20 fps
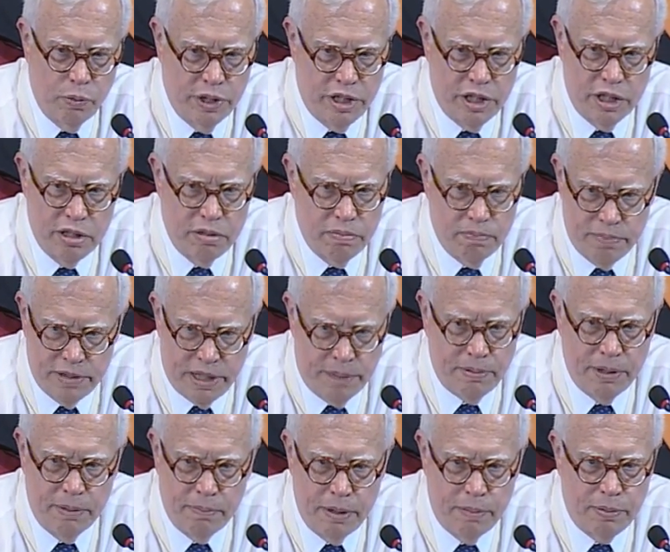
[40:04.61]
which is
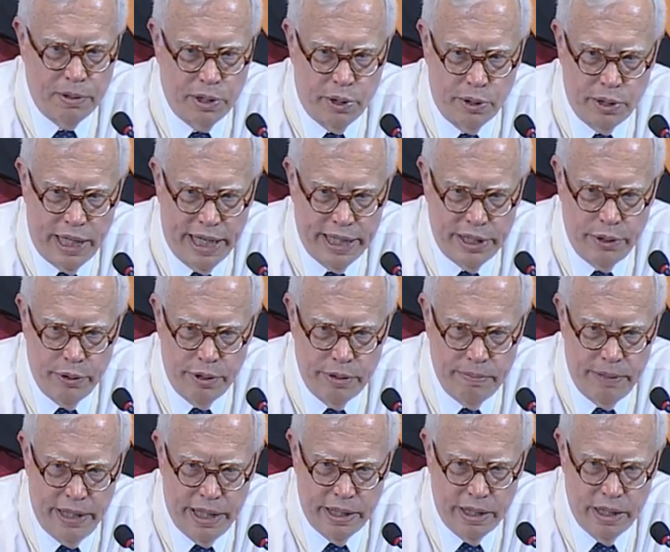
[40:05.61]
something people don't like to
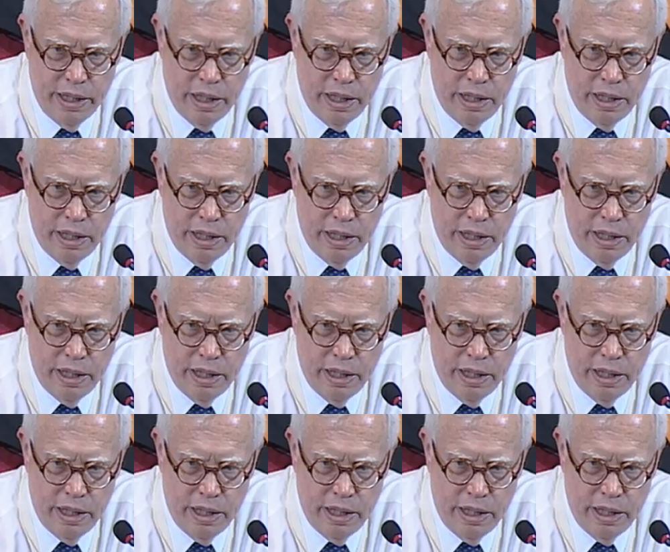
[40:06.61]
admit.